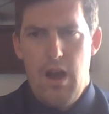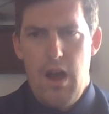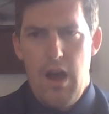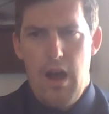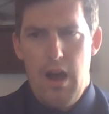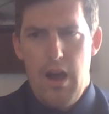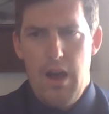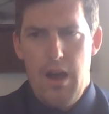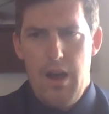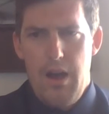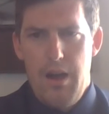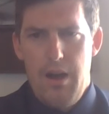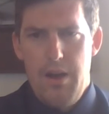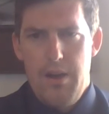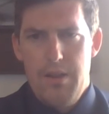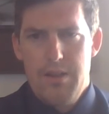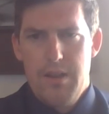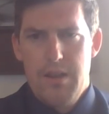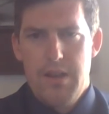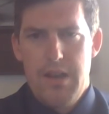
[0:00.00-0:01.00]
Uh,
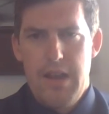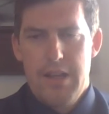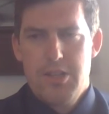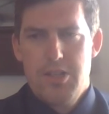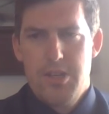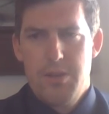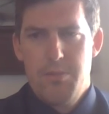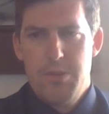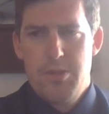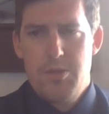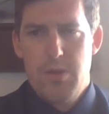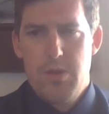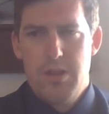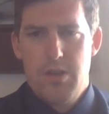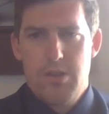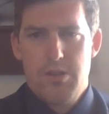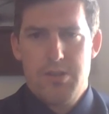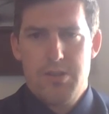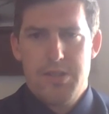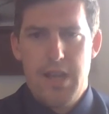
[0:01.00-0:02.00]
connection between the
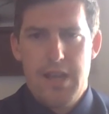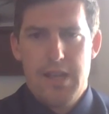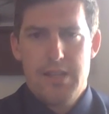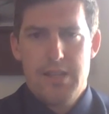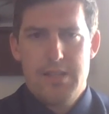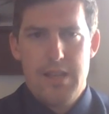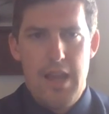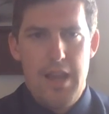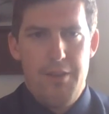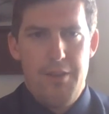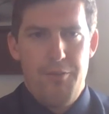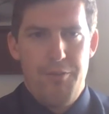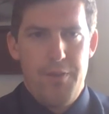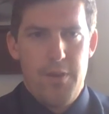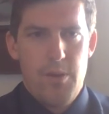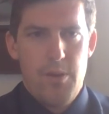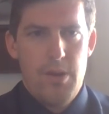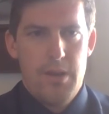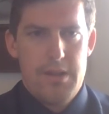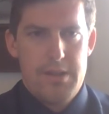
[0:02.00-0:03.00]
Crusades and
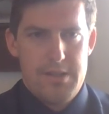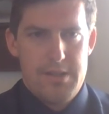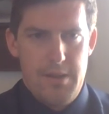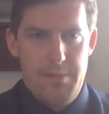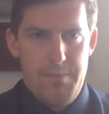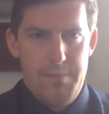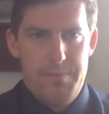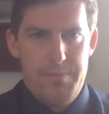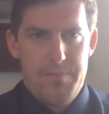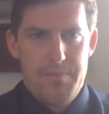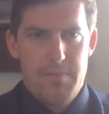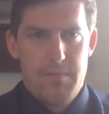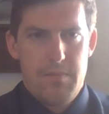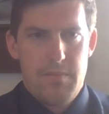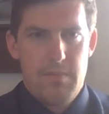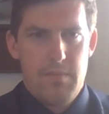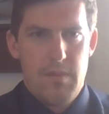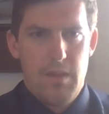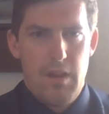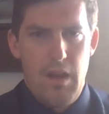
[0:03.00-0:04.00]
feudalism.
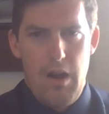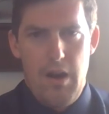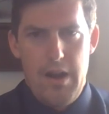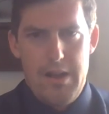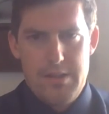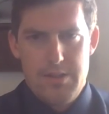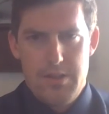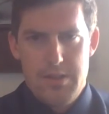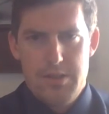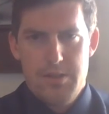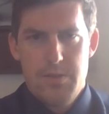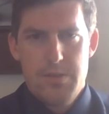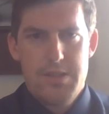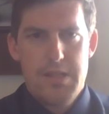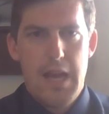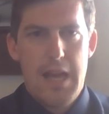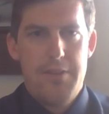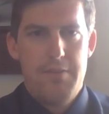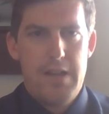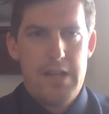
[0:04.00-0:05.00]
All right, so this one's
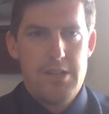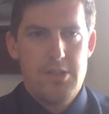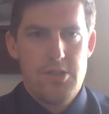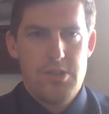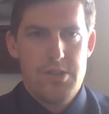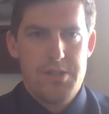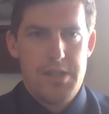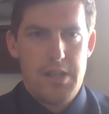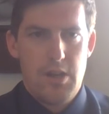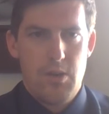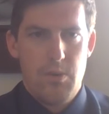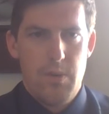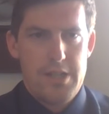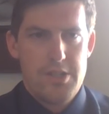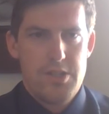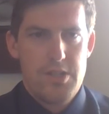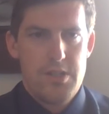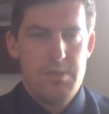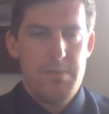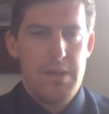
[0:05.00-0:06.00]
kind of an interesting
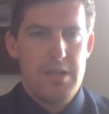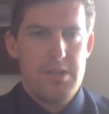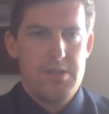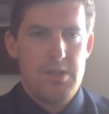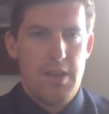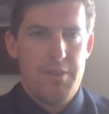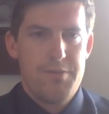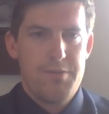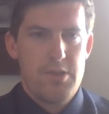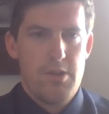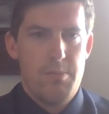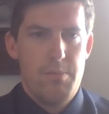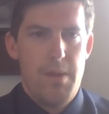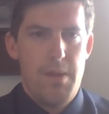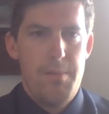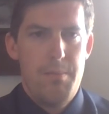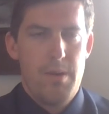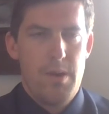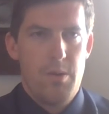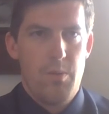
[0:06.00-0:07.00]
question because you have to
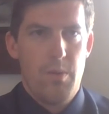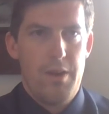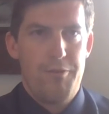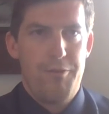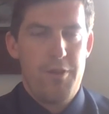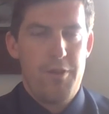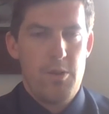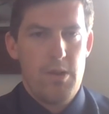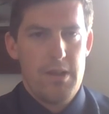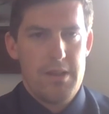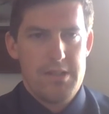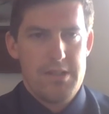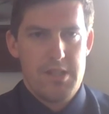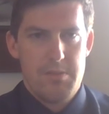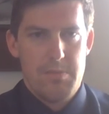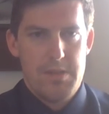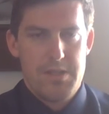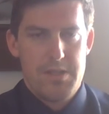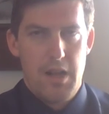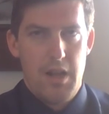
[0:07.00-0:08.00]
remember what feudalism
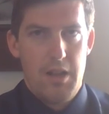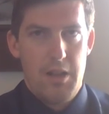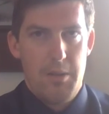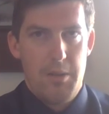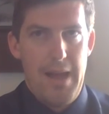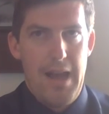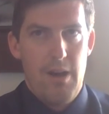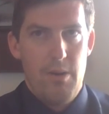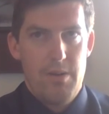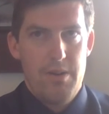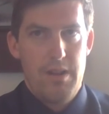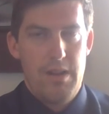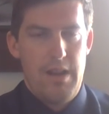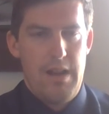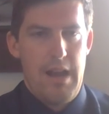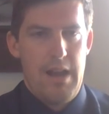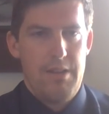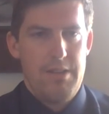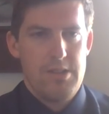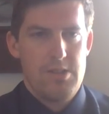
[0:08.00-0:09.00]
is all about and
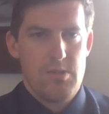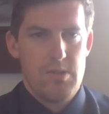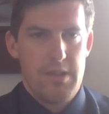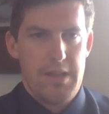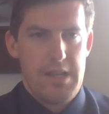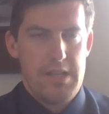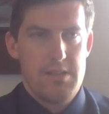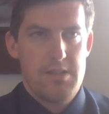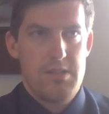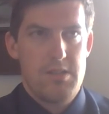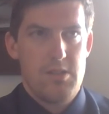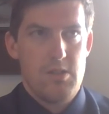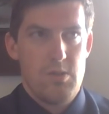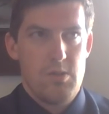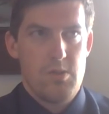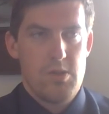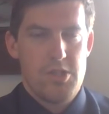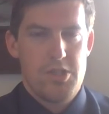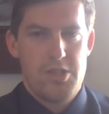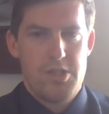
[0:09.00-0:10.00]
how this relates to
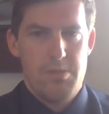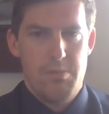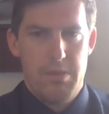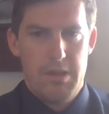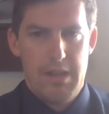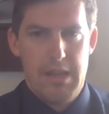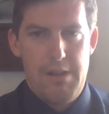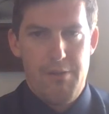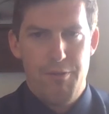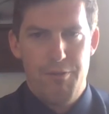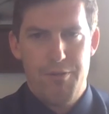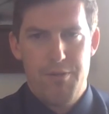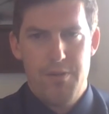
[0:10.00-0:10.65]
Christian belief.